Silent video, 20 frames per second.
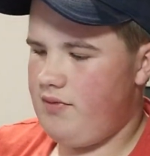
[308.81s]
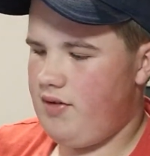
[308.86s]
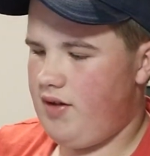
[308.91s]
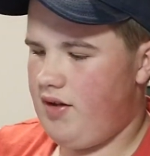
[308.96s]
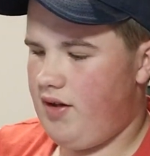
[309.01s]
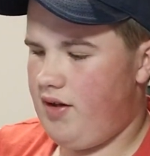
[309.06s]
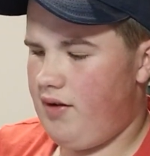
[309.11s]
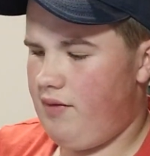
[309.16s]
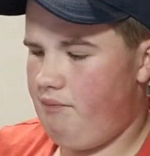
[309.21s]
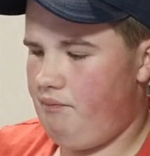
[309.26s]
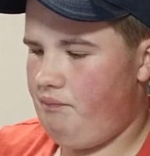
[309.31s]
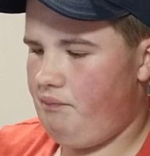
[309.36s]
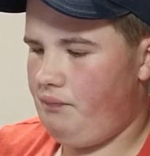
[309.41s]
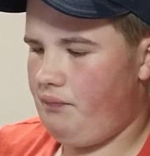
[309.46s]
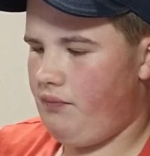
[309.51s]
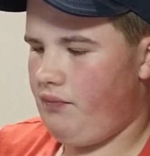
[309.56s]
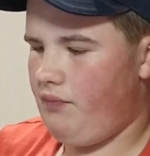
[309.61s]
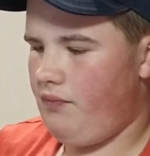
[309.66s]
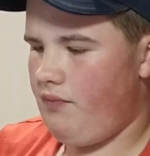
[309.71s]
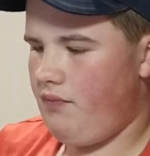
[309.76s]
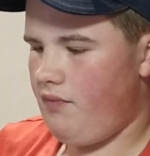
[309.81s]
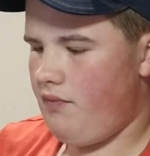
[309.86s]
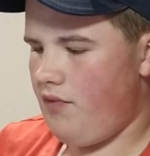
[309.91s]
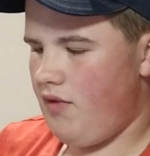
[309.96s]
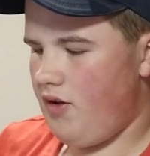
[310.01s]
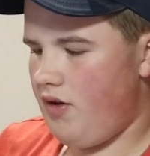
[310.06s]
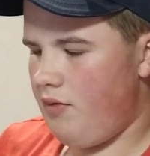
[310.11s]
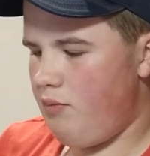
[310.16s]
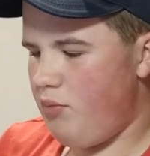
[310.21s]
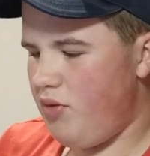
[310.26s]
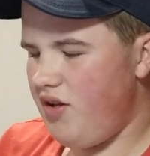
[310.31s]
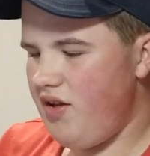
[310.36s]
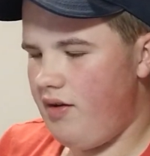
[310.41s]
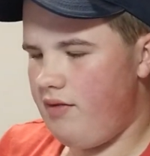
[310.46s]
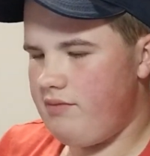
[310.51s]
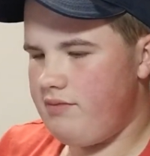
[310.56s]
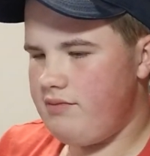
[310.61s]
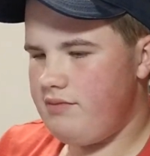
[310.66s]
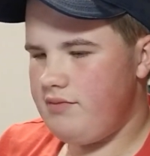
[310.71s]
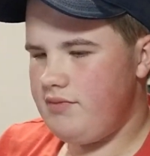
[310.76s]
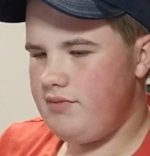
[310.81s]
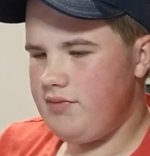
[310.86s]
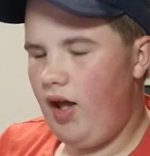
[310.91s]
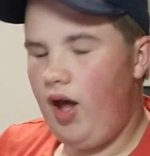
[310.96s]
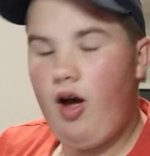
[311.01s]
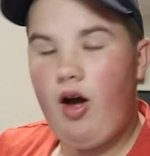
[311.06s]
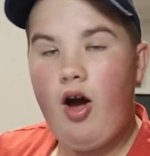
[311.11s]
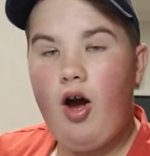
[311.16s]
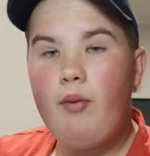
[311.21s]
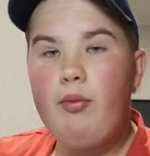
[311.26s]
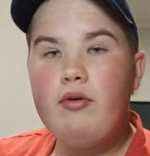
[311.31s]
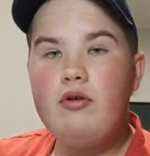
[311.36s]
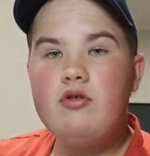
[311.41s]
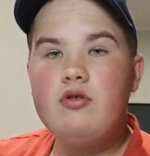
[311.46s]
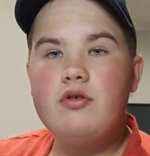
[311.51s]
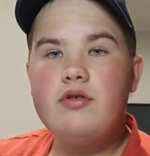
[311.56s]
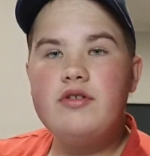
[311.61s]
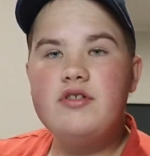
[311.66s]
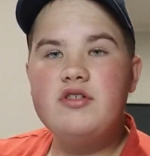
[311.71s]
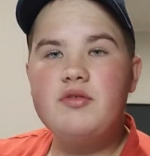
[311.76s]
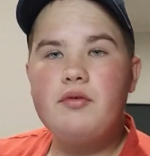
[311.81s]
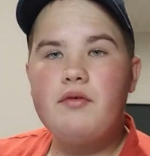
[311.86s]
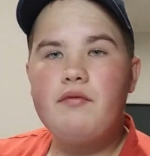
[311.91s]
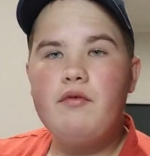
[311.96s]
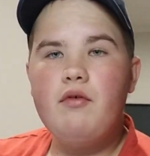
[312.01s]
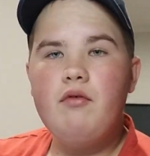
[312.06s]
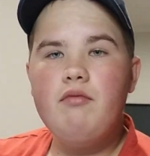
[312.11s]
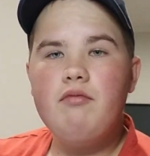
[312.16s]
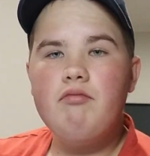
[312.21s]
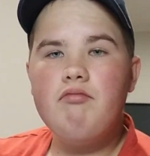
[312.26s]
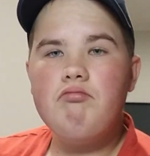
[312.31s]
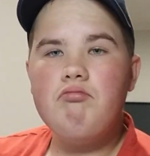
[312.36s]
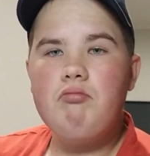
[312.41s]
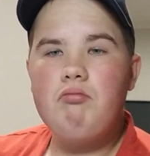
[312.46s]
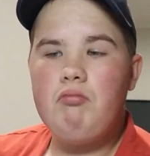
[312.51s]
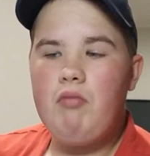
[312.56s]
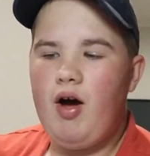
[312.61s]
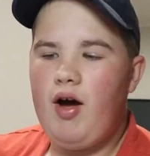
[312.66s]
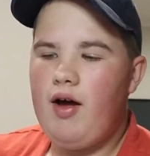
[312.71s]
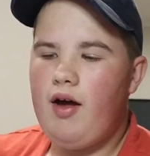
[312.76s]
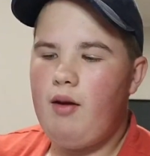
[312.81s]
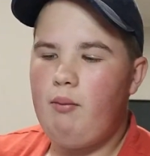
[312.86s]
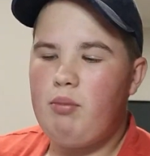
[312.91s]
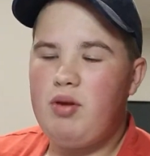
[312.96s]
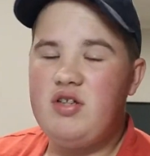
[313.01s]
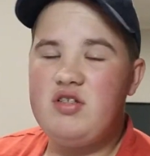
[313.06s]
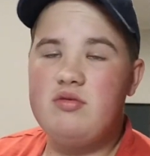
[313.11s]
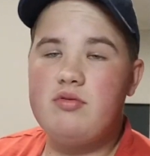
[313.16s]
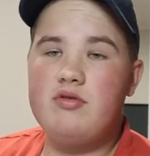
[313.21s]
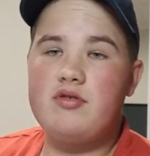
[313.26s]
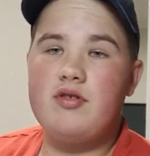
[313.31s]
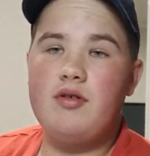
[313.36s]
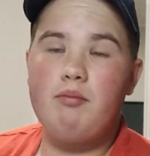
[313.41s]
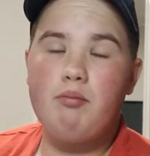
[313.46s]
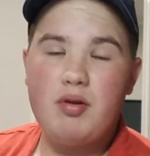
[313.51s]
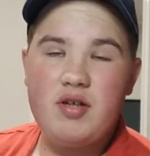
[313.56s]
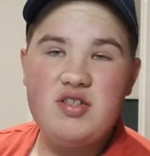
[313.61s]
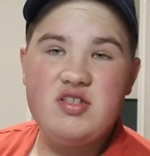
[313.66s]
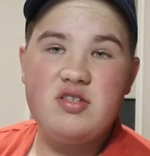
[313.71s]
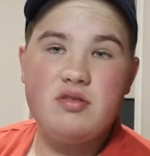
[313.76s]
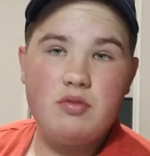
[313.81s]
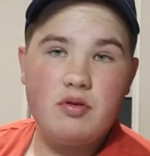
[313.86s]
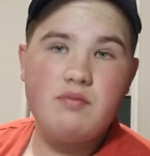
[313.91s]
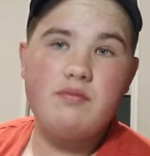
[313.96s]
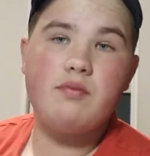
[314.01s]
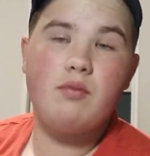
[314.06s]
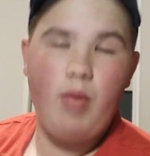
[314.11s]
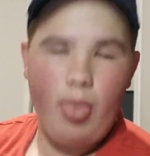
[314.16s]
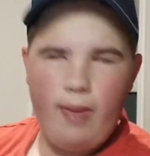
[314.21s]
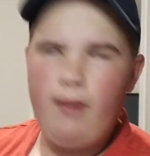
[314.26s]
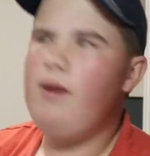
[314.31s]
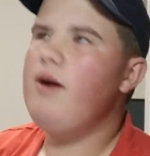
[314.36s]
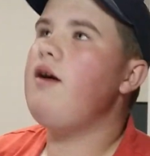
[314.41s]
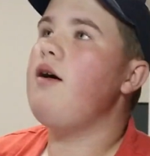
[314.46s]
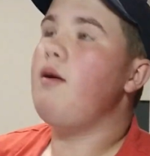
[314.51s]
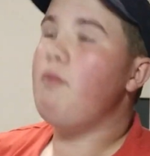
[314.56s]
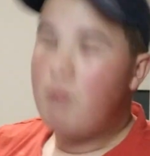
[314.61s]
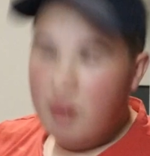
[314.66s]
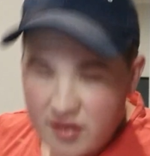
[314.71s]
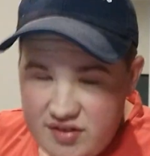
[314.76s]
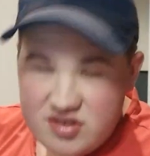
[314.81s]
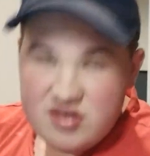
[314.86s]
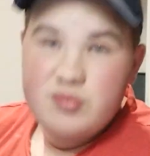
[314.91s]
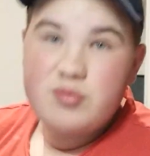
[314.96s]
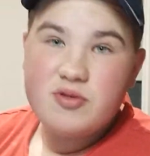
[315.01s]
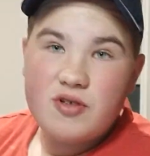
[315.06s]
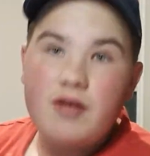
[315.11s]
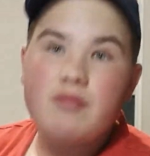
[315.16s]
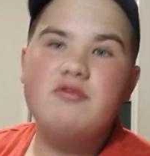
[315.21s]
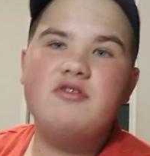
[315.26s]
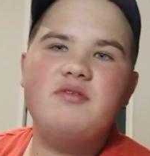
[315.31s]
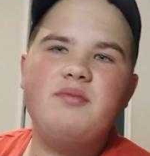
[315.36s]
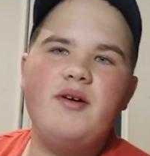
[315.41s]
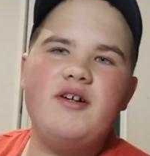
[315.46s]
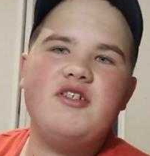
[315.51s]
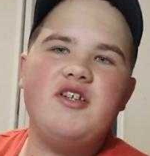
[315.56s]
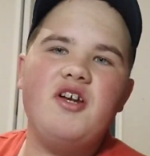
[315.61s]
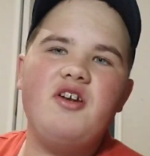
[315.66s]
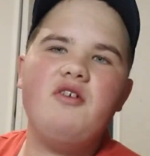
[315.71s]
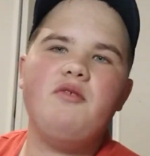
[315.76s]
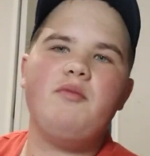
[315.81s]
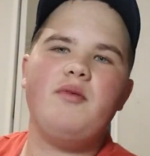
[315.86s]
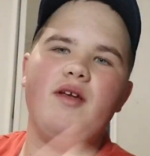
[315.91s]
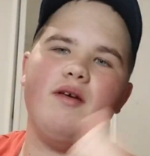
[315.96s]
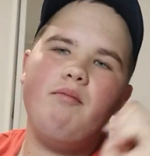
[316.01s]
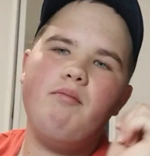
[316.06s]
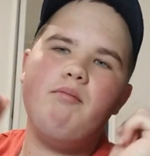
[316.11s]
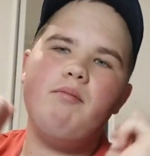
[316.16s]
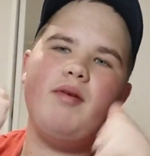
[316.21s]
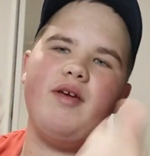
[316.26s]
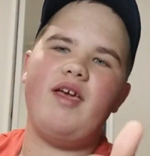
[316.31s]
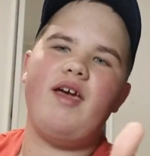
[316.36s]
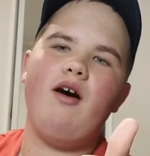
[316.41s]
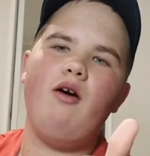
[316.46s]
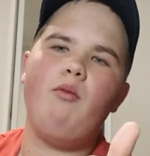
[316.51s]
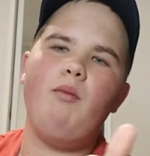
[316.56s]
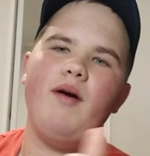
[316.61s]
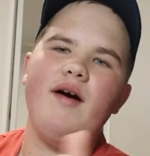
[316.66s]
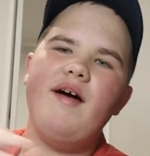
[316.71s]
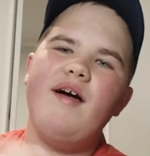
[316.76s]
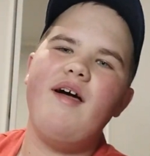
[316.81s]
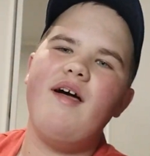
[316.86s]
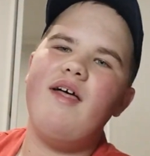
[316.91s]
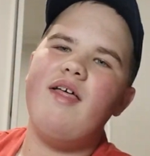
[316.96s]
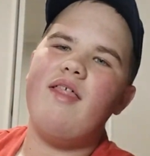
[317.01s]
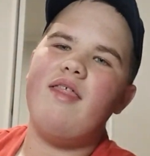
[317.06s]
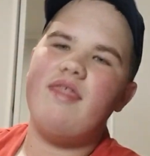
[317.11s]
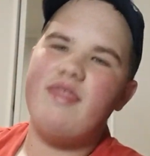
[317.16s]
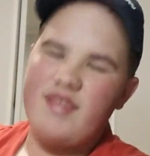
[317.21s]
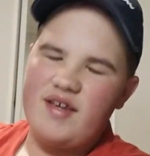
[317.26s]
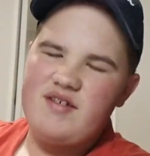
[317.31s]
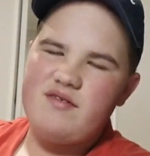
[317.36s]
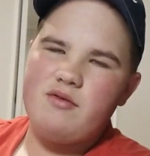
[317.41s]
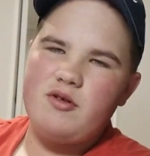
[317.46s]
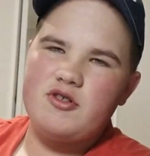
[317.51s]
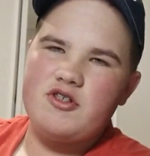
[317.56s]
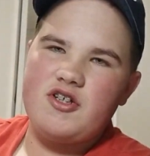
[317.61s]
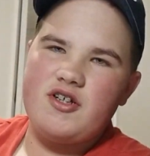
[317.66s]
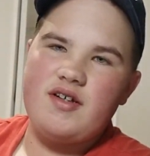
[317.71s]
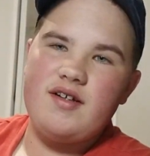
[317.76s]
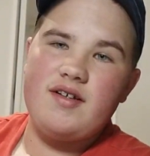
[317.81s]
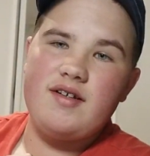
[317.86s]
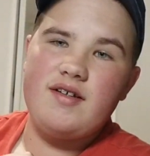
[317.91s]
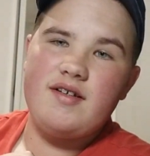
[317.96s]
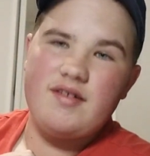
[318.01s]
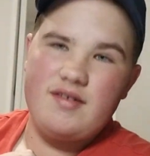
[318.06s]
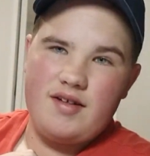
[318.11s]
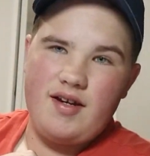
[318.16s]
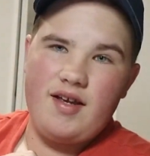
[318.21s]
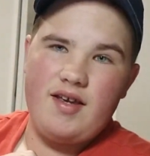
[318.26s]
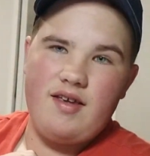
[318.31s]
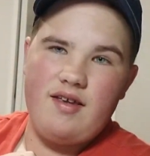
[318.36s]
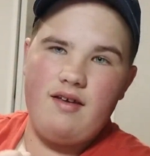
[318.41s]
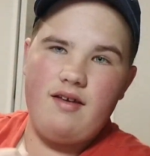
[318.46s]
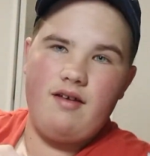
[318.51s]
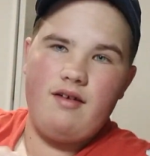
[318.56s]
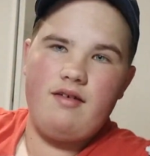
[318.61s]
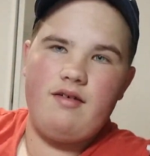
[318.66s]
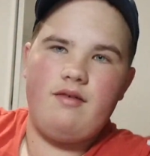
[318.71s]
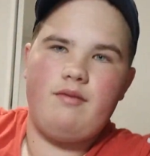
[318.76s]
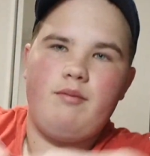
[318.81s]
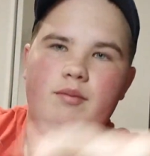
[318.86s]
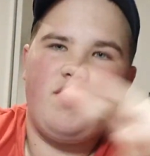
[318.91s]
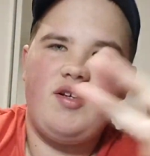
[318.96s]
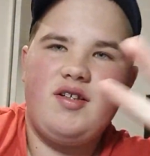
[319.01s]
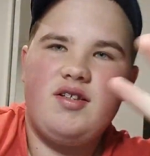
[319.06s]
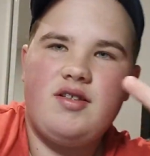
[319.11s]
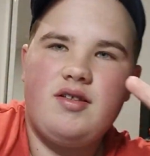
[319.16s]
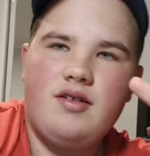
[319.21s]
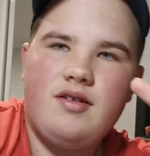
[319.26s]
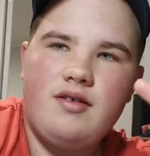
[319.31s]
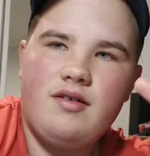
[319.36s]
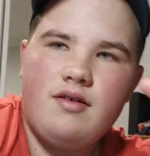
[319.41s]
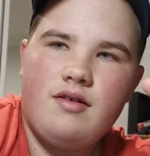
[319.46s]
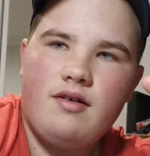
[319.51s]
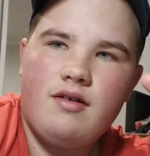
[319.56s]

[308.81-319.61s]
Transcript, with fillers: Um, but yeah, hope you enjoyed this review. Uh, please, please, please subscribe to my channel. it would be a big help. you for watching. Take care. Peace.